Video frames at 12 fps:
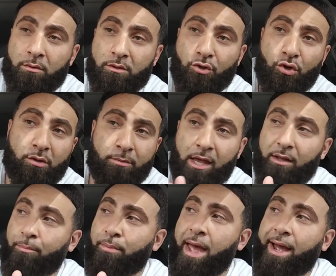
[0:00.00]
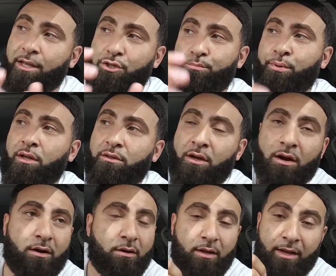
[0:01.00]
So you take the package, you put it
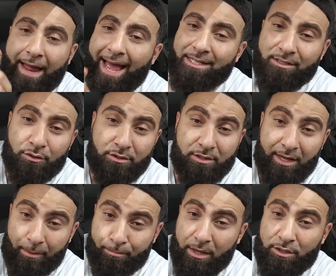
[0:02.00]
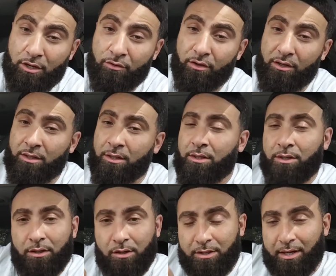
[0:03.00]
there, and it asks you to take a picture of it.
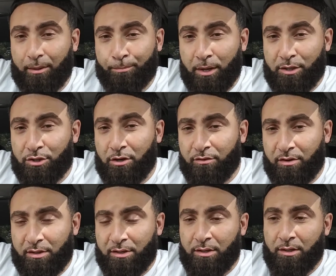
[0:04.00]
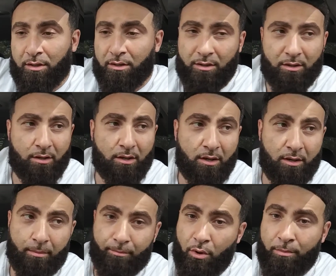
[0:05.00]
You take the picture of it,
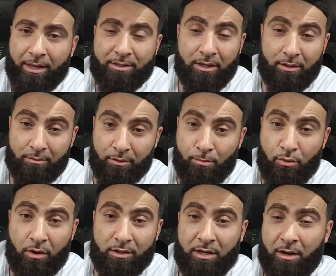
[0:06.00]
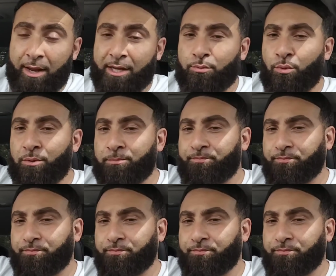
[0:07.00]
and then boom, that's it. You move on to the next one.